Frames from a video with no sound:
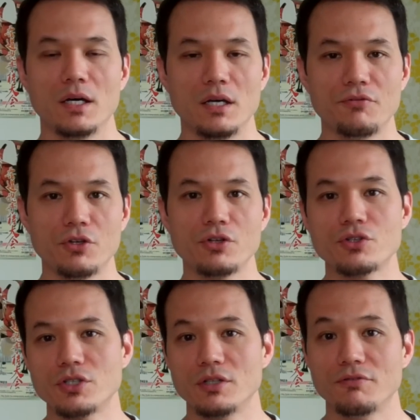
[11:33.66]
If you're
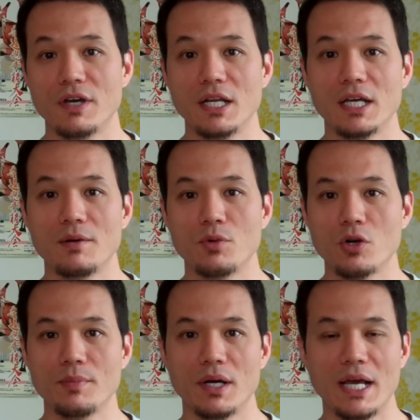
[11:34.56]
interested in finding out
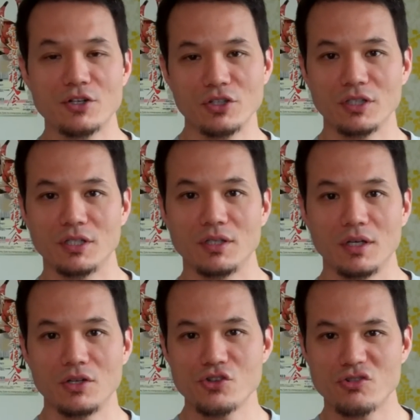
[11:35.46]
more about actually
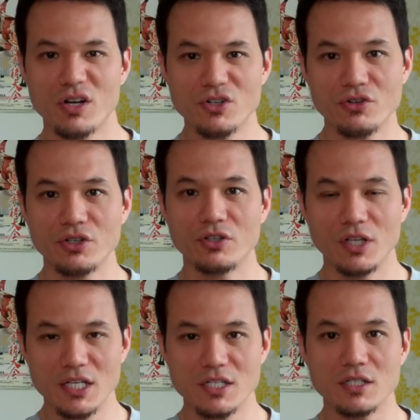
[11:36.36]
structuring your
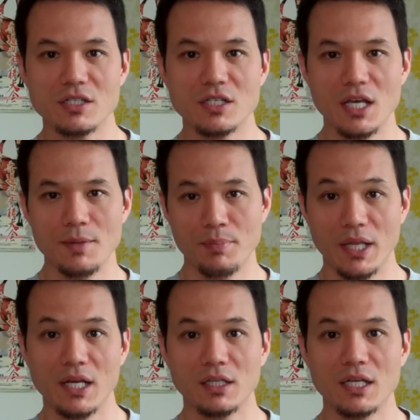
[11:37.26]
lessons and
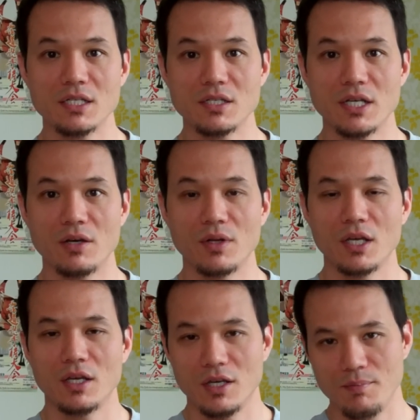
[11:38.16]
planning lessons out,
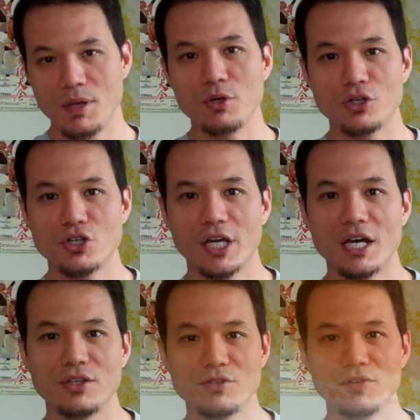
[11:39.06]
maybe you can check out this